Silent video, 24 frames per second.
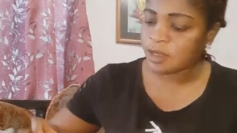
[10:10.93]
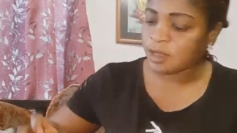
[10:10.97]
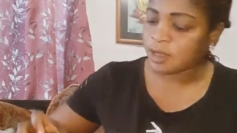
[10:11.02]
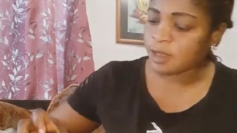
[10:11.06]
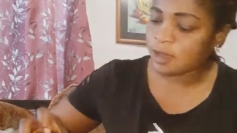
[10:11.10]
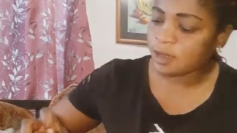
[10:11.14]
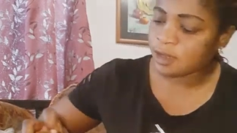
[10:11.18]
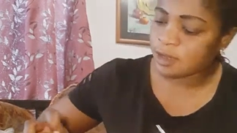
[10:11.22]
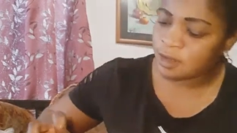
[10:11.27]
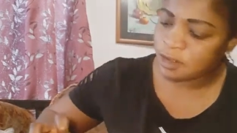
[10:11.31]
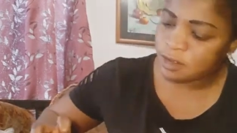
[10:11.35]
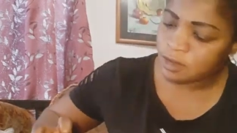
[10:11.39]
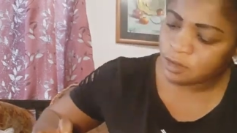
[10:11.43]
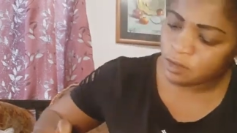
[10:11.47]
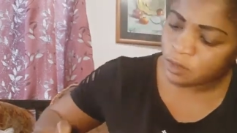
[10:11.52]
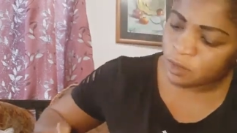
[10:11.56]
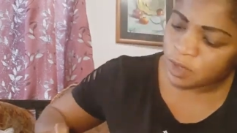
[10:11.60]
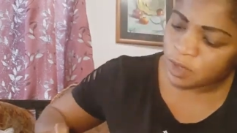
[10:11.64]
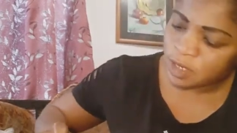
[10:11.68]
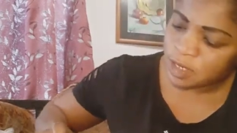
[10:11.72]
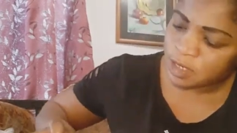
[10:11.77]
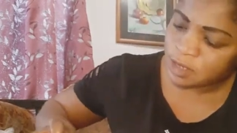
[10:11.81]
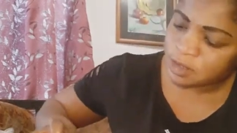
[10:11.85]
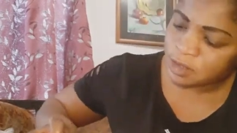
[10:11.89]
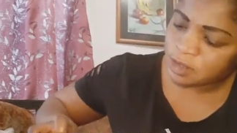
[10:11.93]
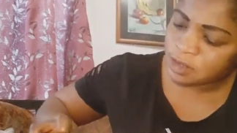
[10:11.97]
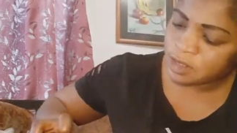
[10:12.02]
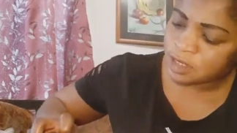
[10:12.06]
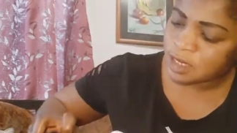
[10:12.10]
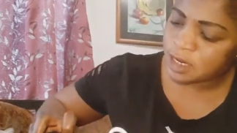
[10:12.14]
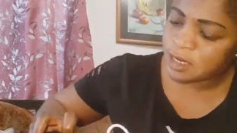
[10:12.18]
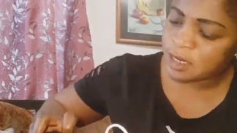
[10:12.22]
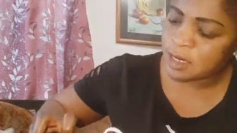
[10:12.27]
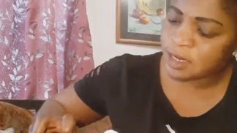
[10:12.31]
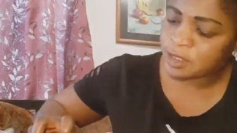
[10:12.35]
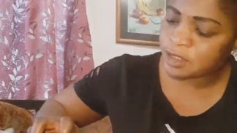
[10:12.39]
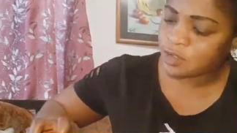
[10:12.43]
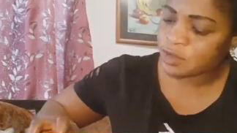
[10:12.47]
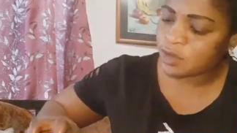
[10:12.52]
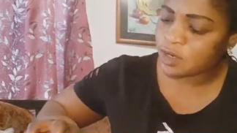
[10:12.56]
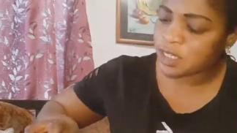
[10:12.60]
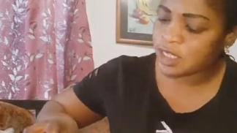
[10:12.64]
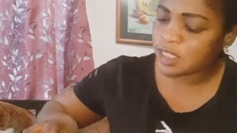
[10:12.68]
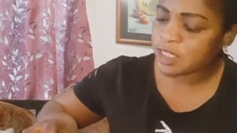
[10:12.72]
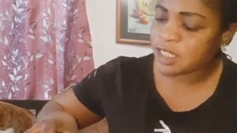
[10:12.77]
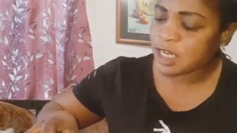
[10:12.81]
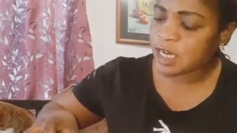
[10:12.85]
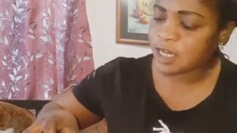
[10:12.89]
now. This one is
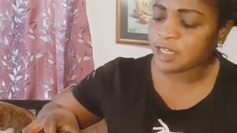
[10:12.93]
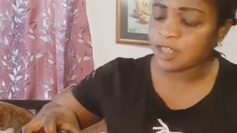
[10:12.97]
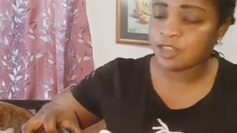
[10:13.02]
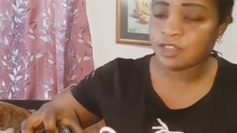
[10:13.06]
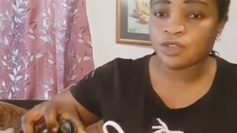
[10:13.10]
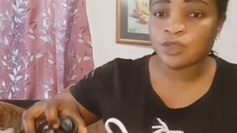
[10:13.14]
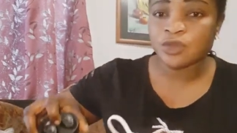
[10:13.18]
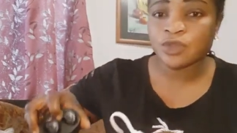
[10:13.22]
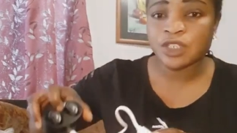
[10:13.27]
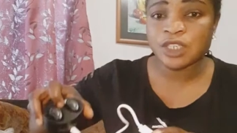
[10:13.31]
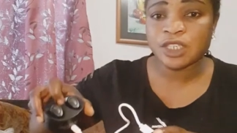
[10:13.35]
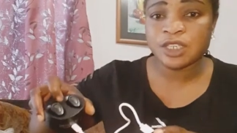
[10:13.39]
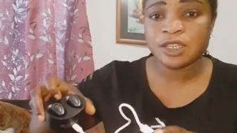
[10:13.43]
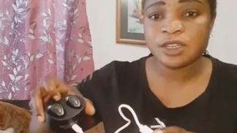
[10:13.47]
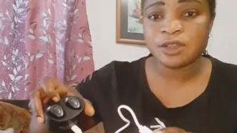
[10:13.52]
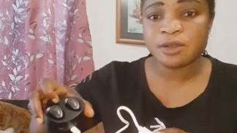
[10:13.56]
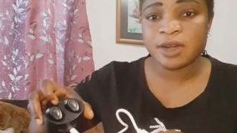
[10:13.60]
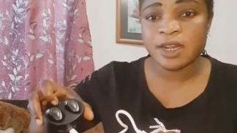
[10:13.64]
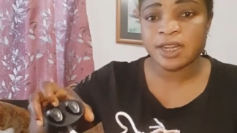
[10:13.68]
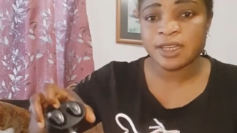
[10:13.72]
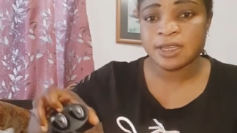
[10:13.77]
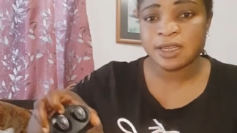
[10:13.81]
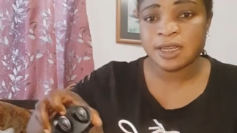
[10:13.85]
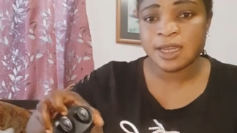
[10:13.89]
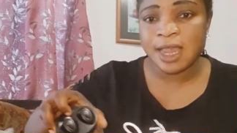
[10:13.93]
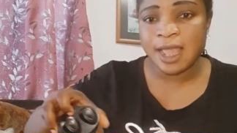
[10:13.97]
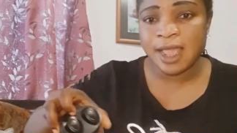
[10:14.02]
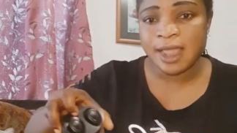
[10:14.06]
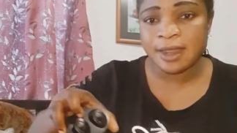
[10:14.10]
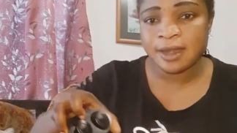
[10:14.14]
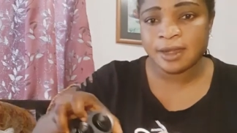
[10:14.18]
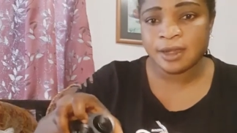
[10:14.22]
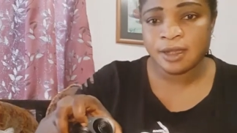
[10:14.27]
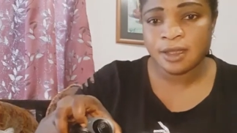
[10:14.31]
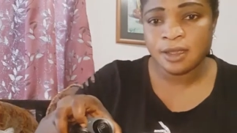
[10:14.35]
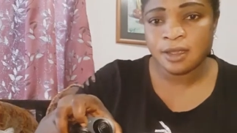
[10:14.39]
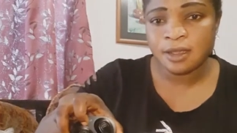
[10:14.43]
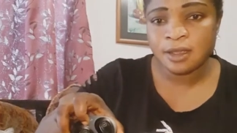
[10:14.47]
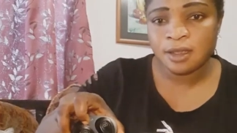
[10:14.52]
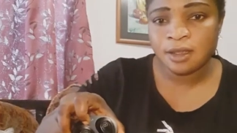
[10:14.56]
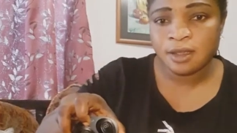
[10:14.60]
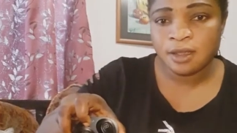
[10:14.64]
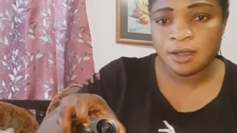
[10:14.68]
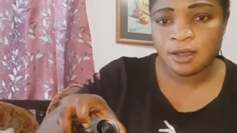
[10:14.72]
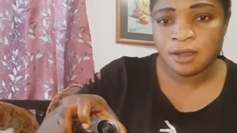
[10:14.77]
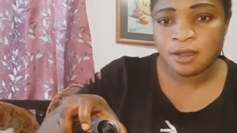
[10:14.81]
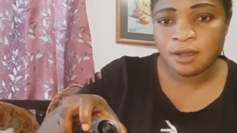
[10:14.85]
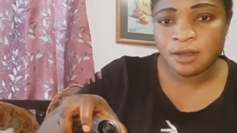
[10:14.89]
actually charging. You see the red line?
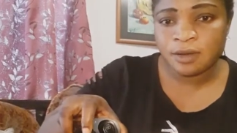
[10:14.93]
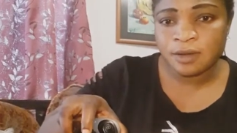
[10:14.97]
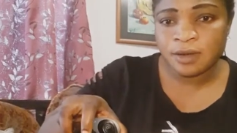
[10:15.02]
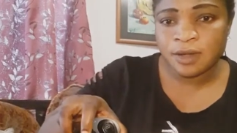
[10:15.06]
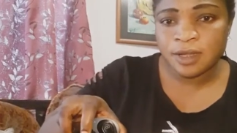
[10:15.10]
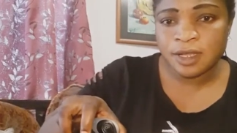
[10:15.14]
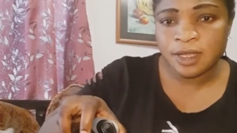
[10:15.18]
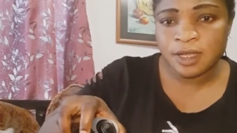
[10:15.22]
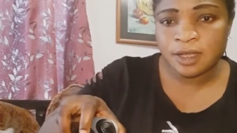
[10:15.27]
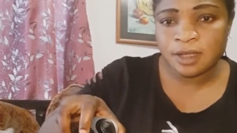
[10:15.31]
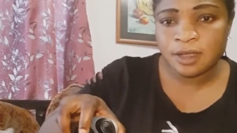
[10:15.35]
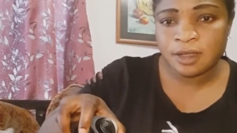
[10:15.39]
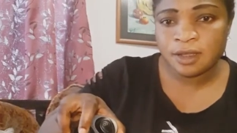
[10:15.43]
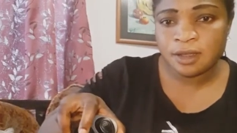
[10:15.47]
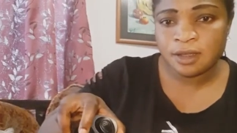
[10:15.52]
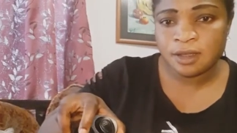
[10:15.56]
Okay,